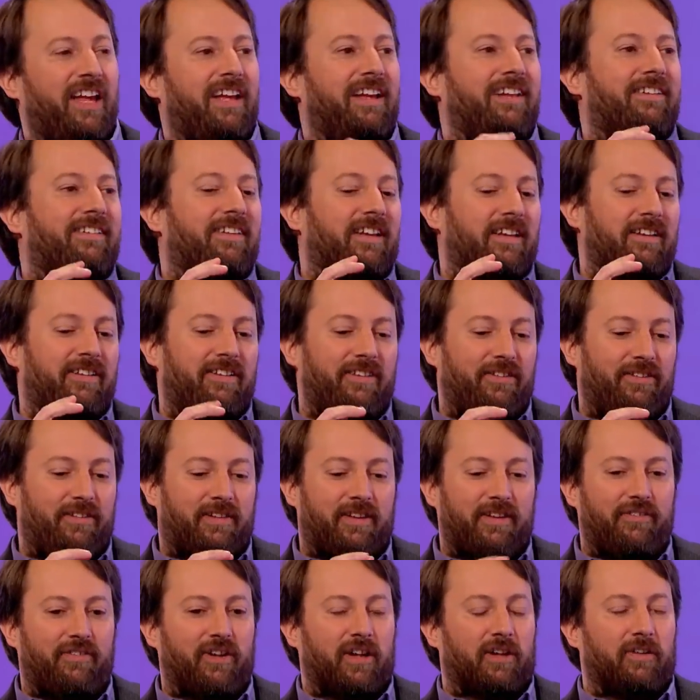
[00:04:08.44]
is, it is
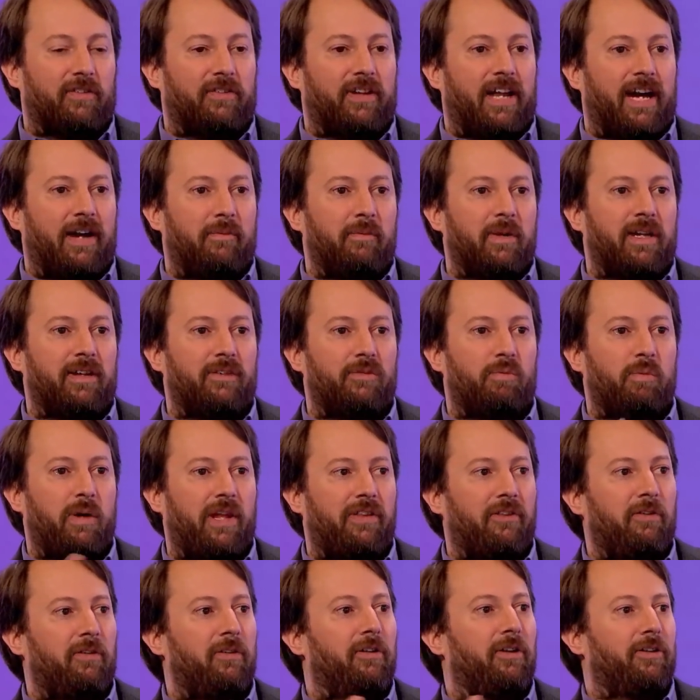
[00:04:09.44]
difficult now because
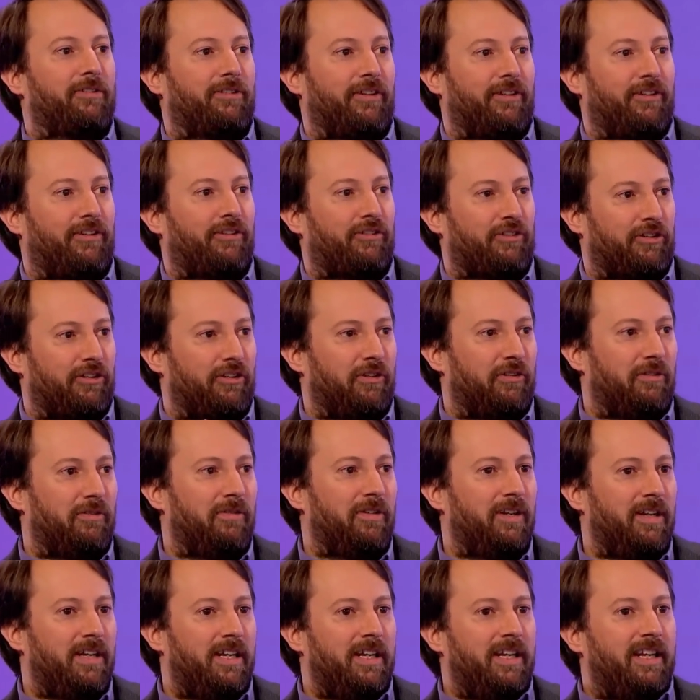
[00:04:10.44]
whether or not it's true,
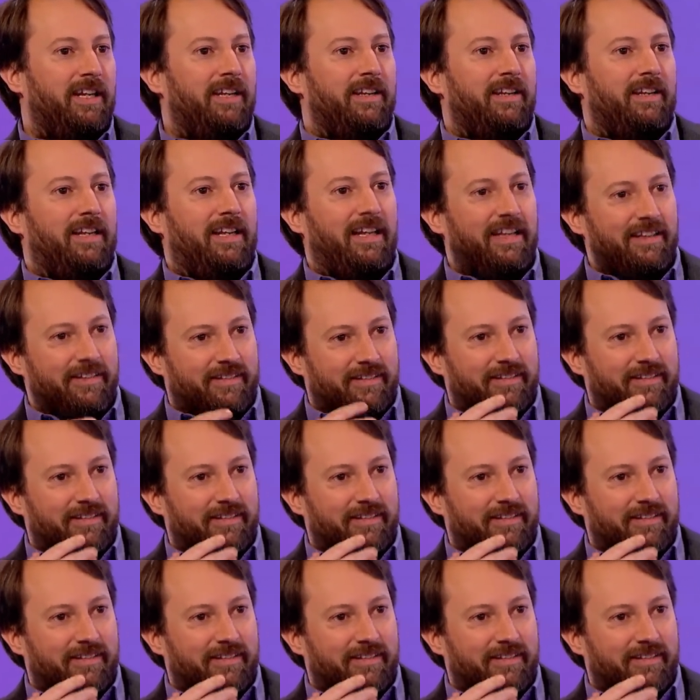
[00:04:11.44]
he's